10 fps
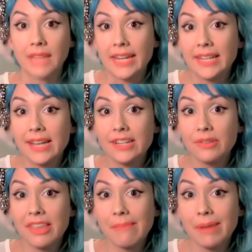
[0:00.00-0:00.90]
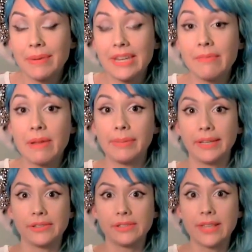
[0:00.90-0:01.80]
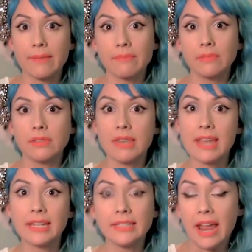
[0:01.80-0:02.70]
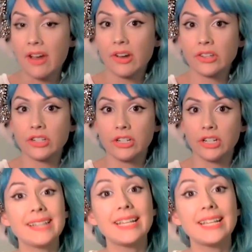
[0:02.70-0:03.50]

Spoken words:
Any idea what that might be? Maybe a Sims naked character?